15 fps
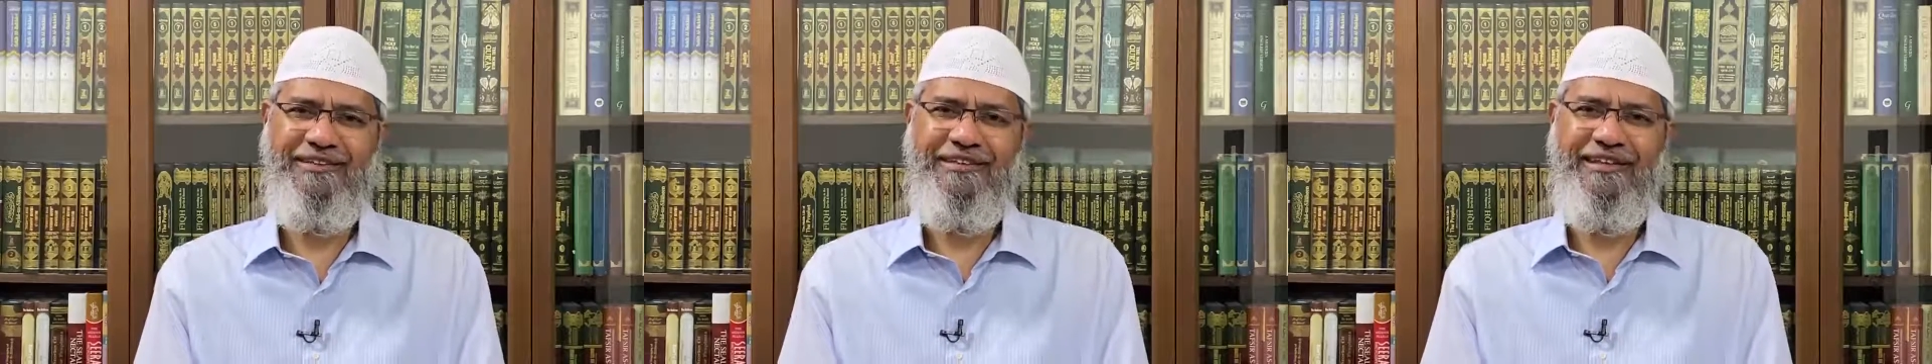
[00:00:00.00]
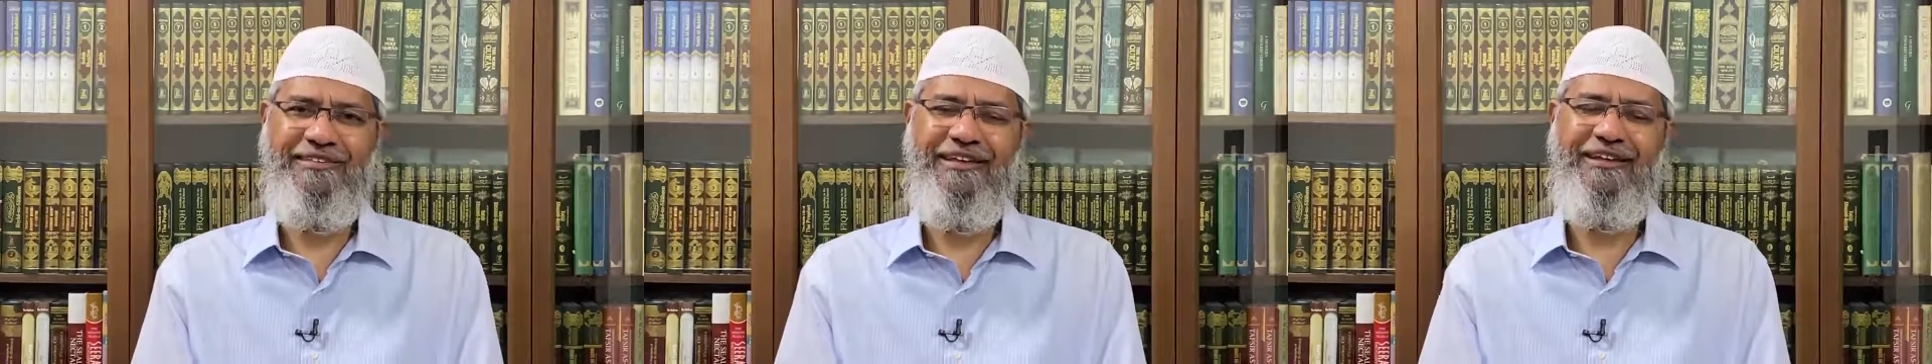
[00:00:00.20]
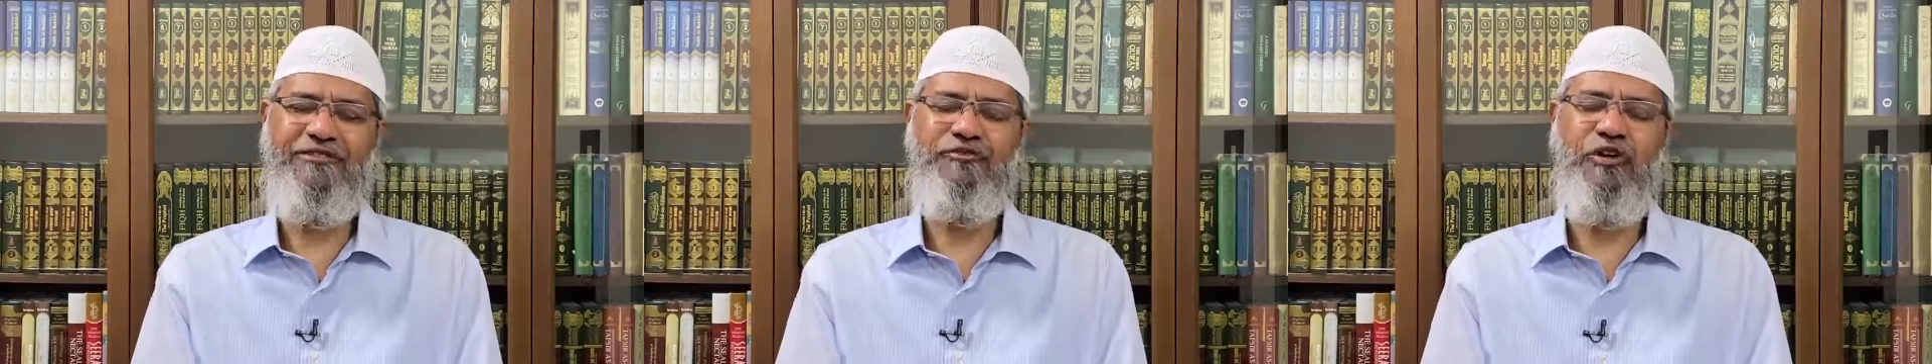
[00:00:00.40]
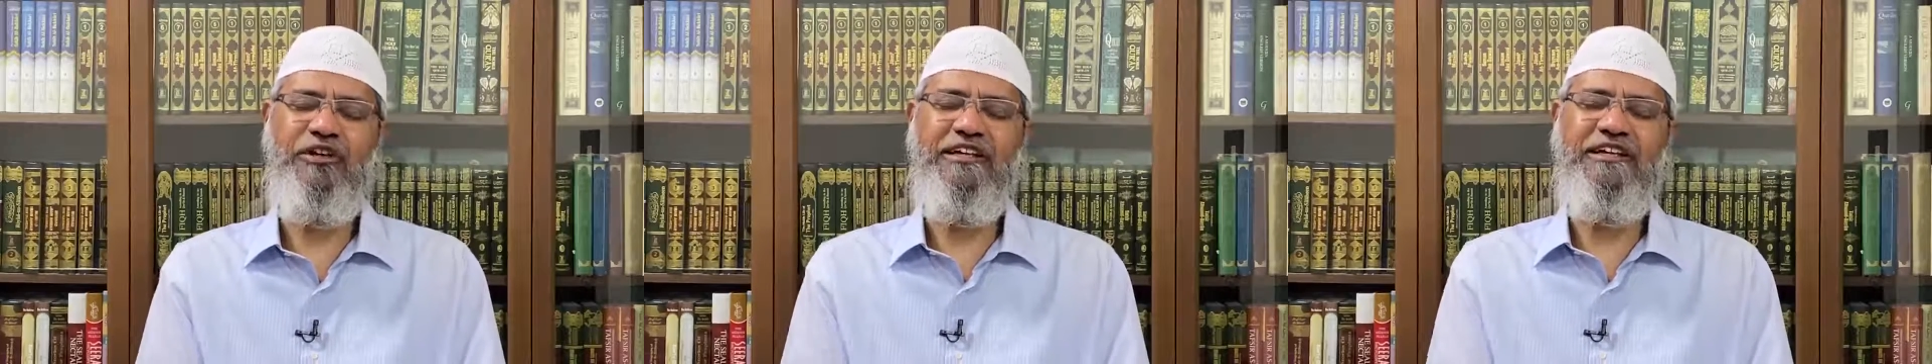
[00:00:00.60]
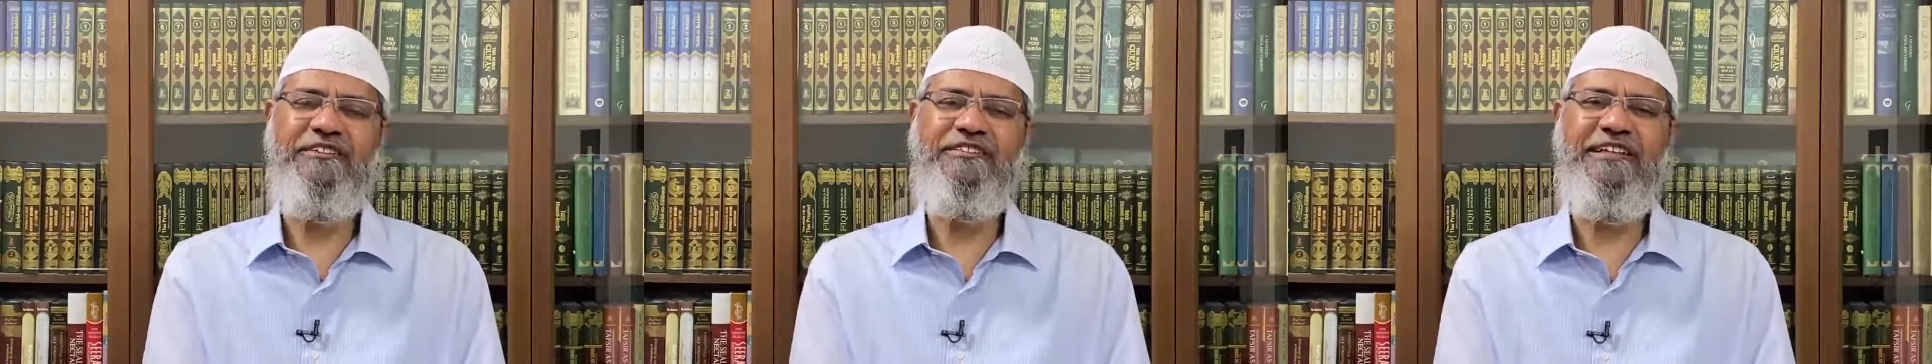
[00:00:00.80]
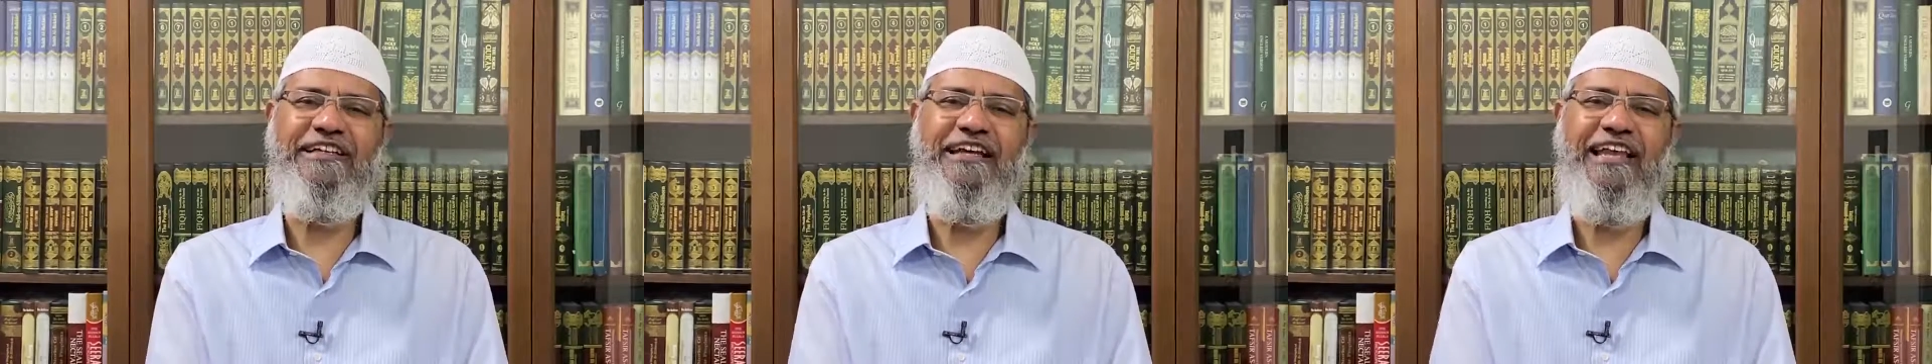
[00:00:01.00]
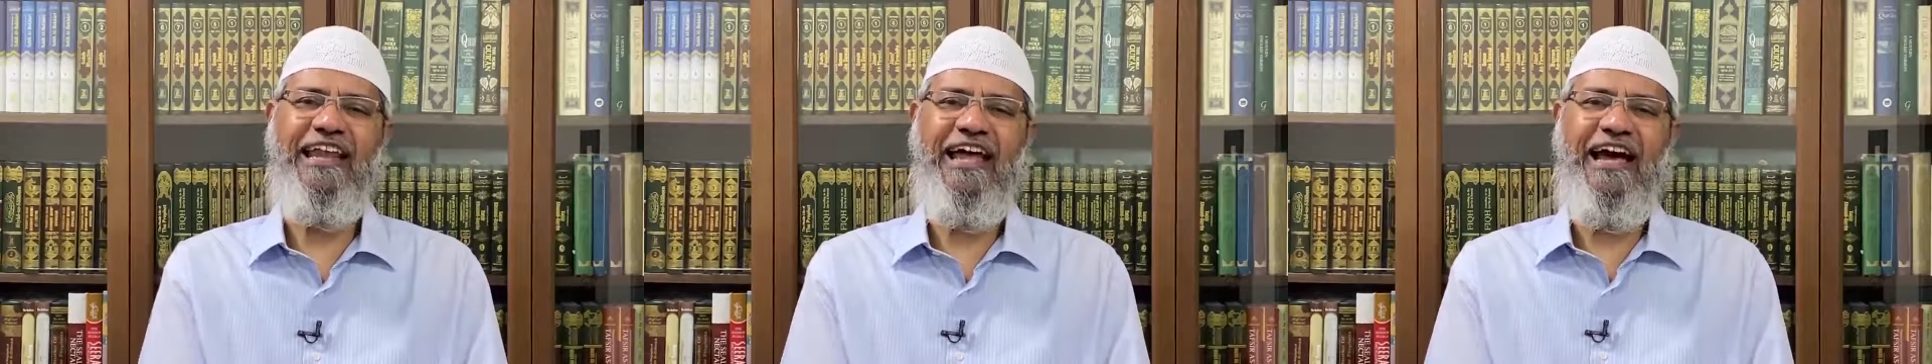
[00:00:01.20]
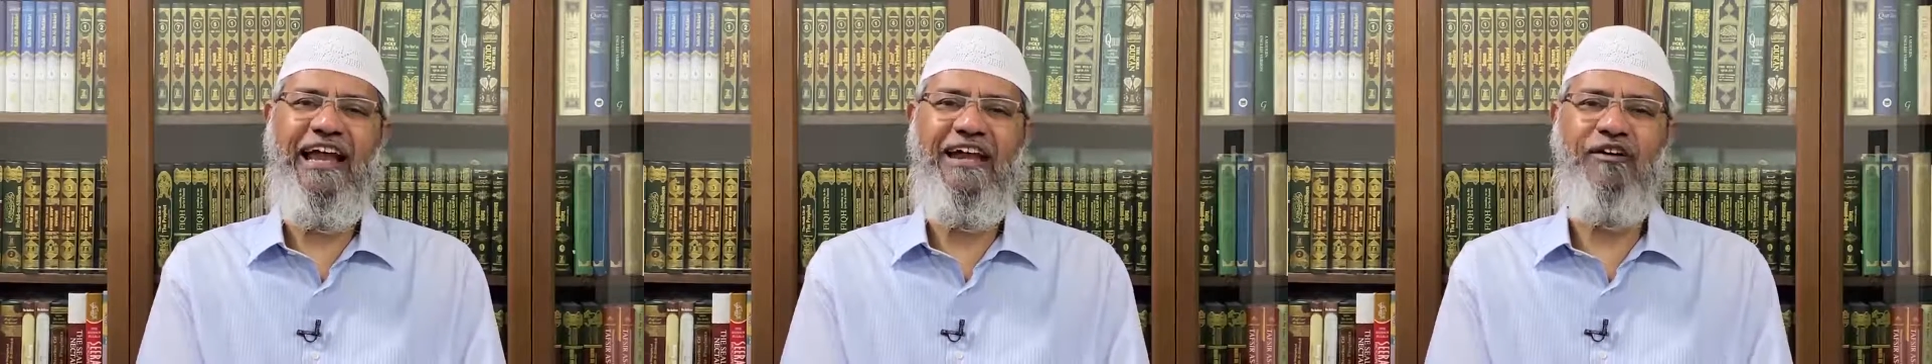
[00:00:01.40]
that there is not a single
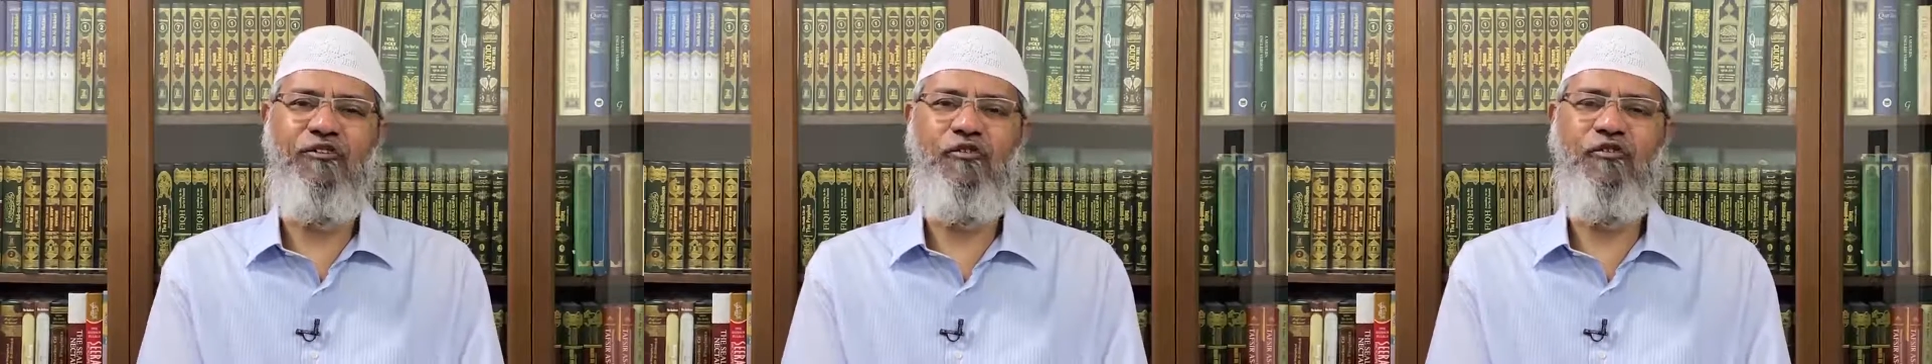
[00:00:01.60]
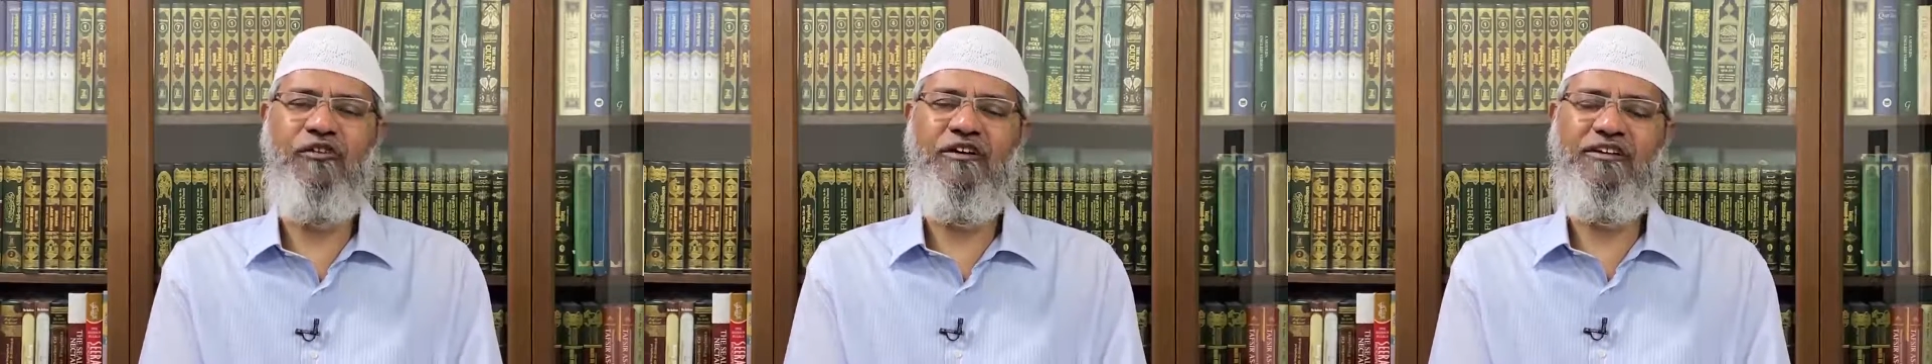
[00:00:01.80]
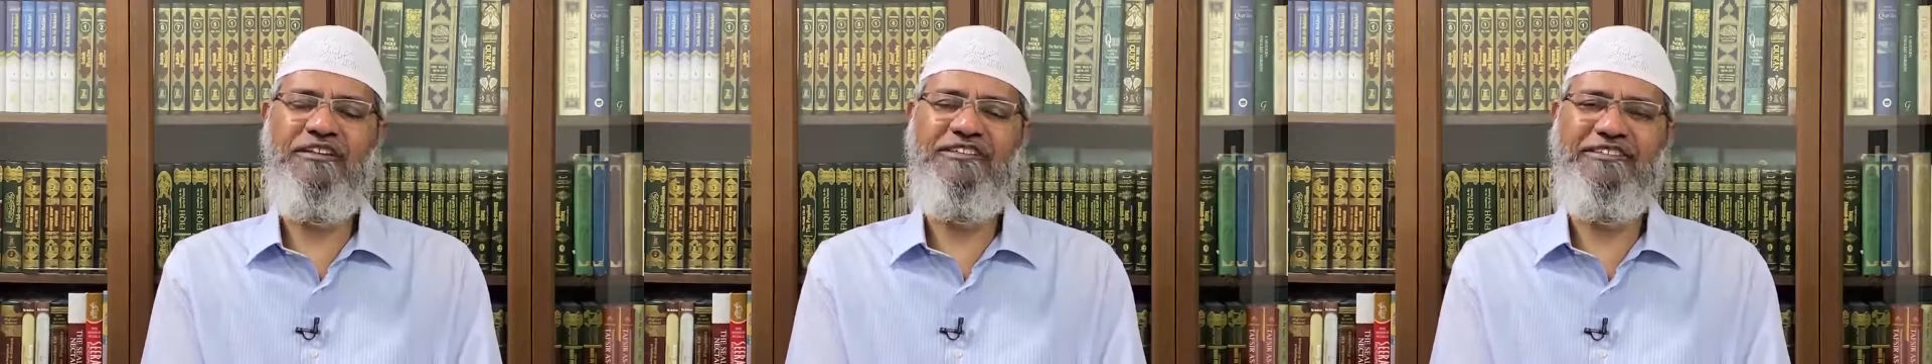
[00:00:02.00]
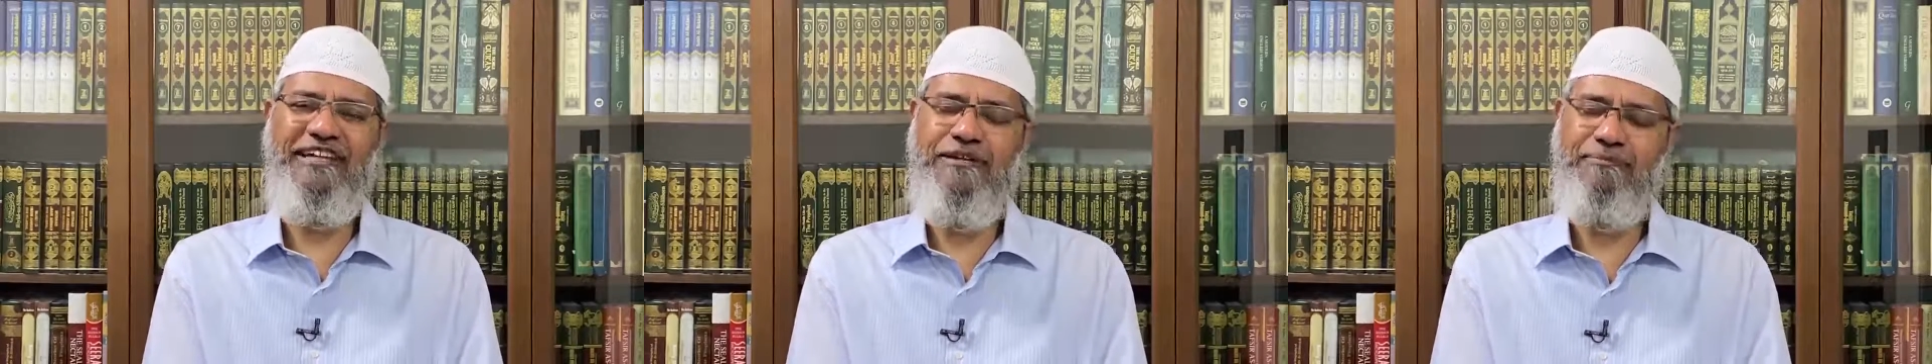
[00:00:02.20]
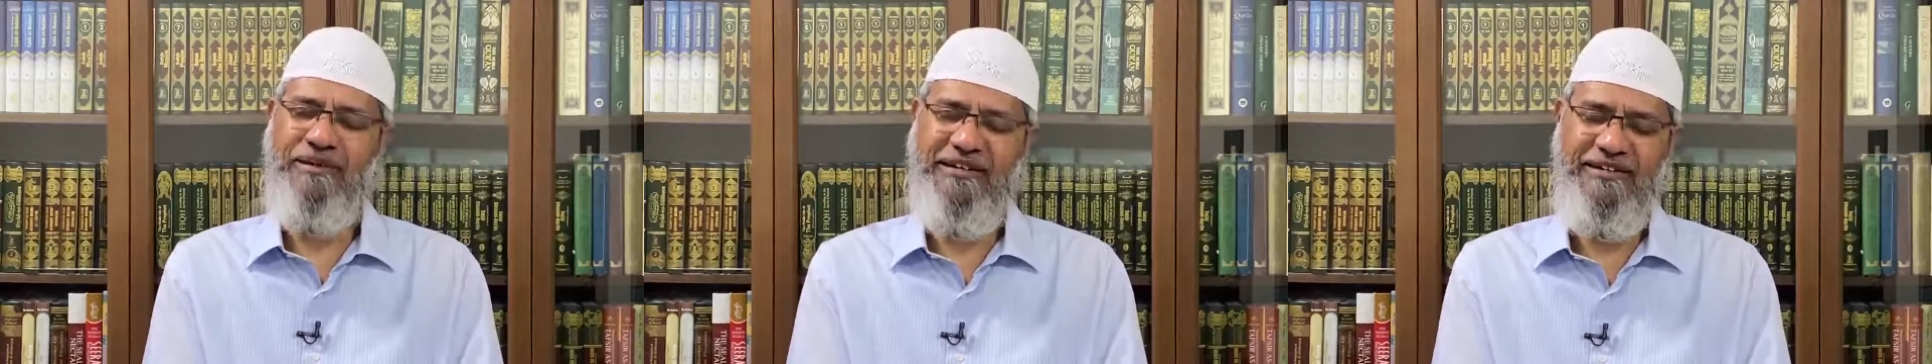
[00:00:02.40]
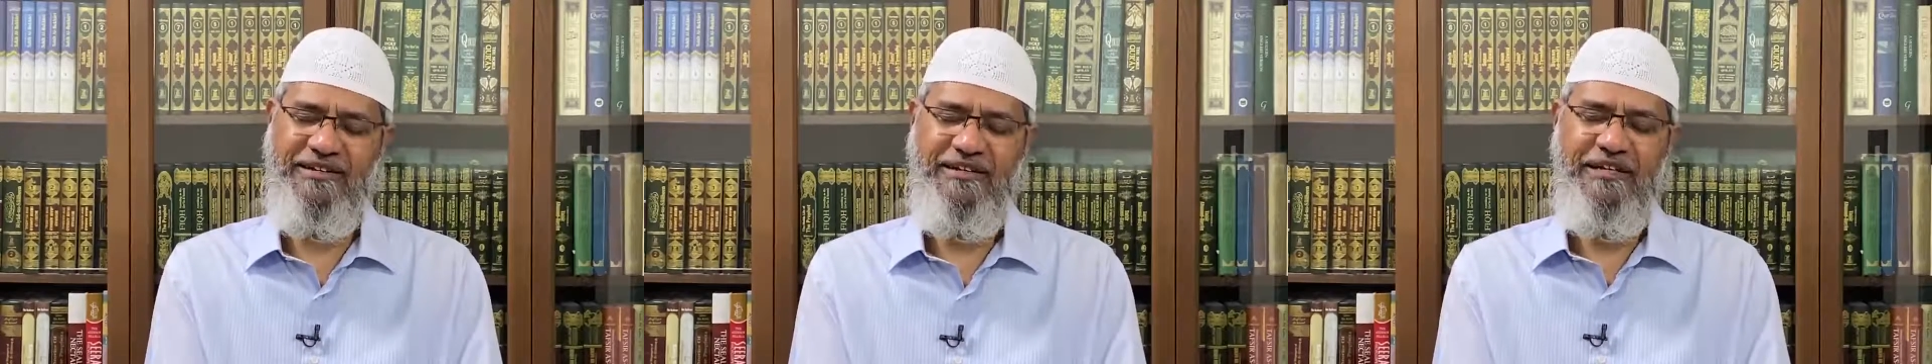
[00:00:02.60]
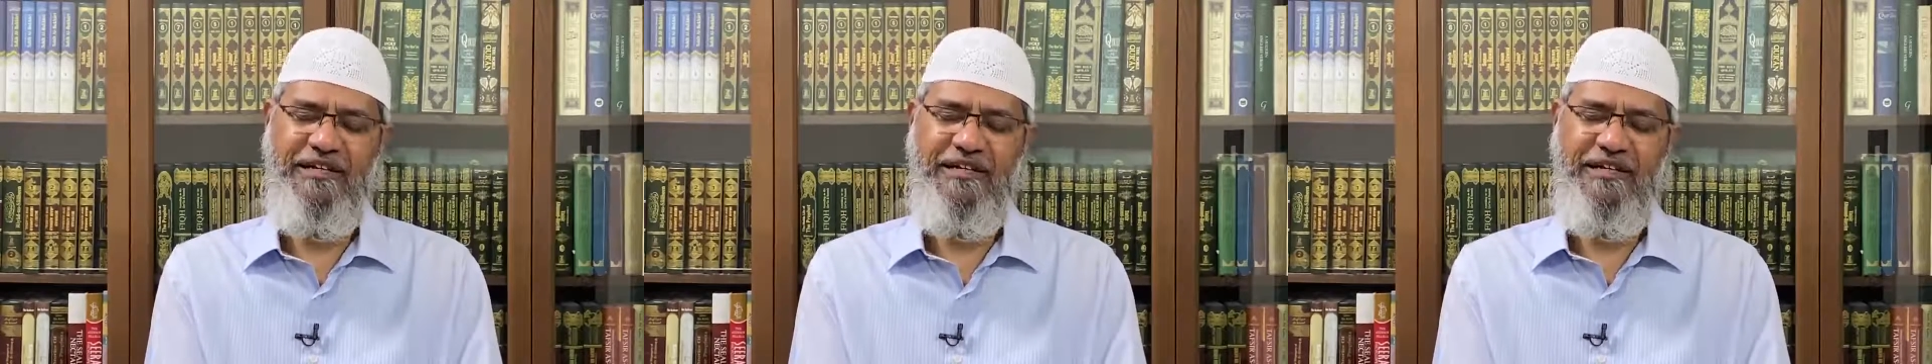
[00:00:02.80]
unequivocal statement,